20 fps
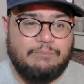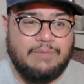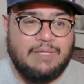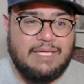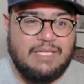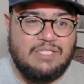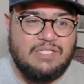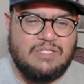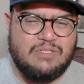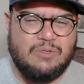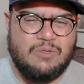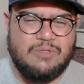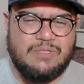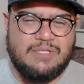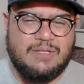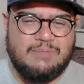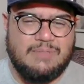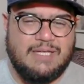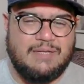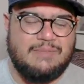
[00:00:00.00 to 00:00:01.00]
Each store
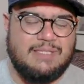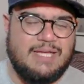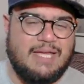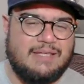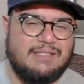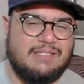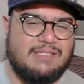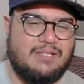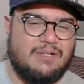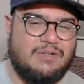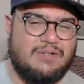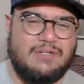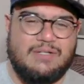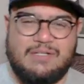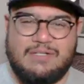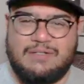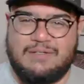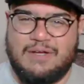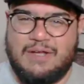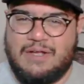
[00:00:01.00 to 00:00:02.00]
sometimes has
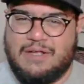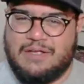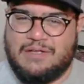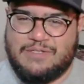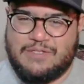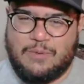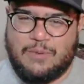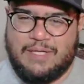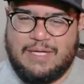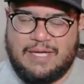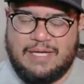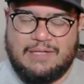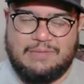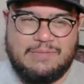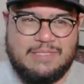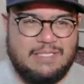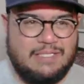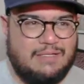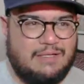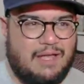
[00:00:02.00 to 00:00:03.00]
certain sewing
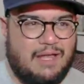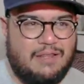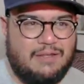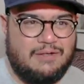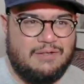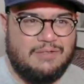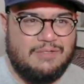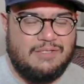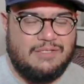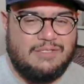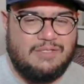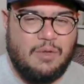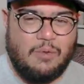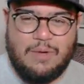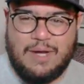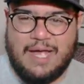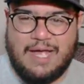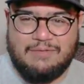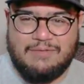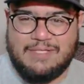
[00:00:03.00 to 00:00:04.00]
items and others
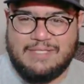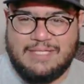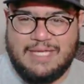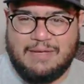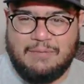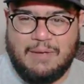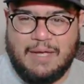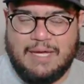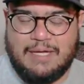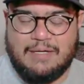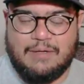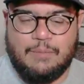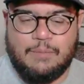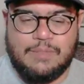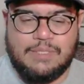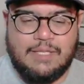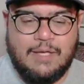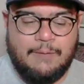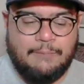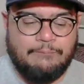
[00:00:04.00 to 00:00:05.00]
don't have the same
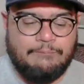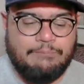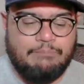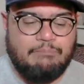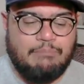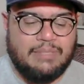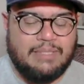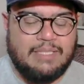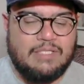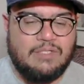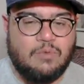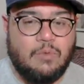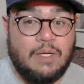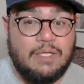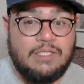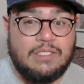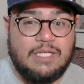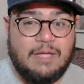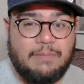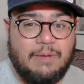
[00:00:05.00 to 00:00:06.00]
items. But this
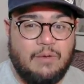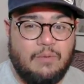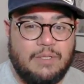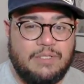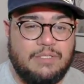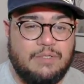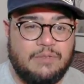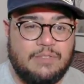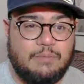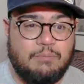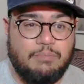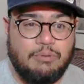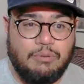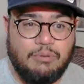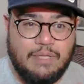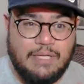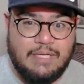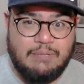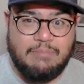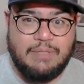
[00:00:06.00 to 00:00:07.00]
one shop I went to is a
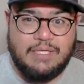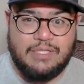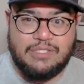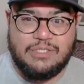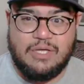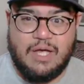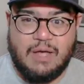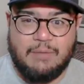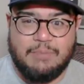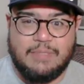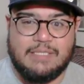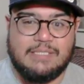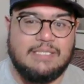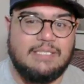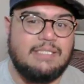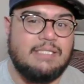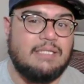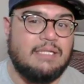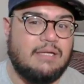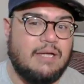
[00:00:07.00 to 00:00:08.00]
pretty big shop because
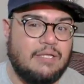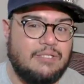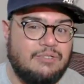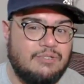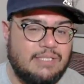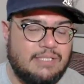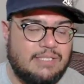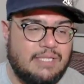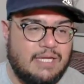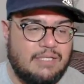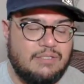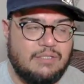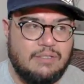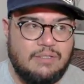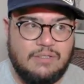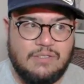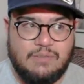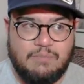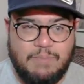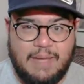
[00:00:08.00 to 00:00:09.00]
it's in the countryside, so
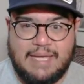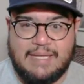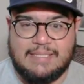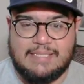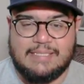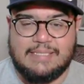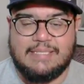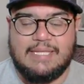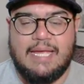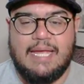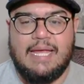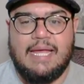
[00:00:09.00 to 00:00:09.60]
there's space.